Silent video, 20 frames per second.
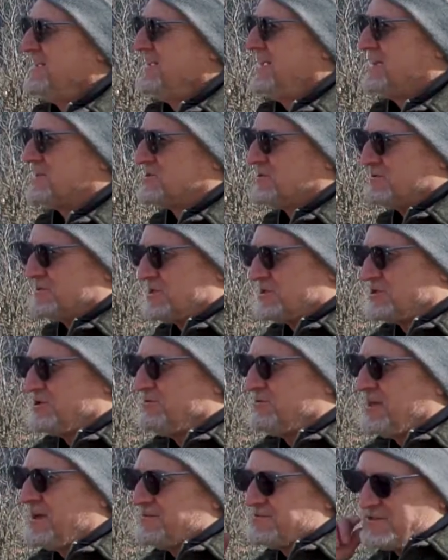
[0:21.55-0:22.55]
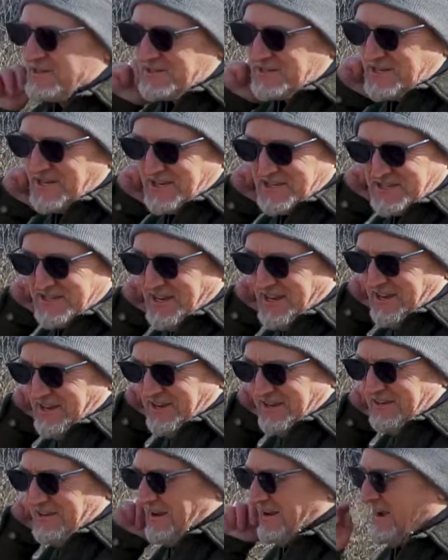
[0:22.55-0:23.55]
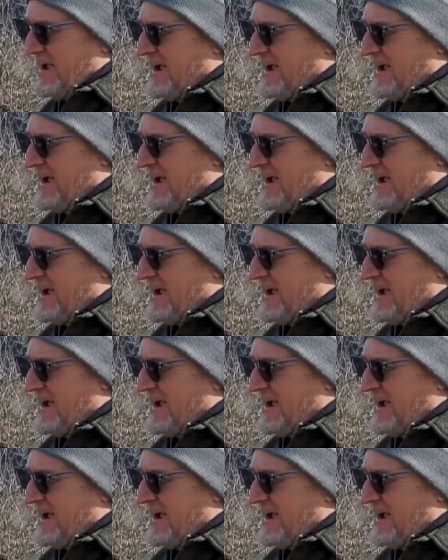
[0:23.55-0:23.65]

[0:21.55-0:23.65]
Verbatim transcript: Yeah, so it's a 2016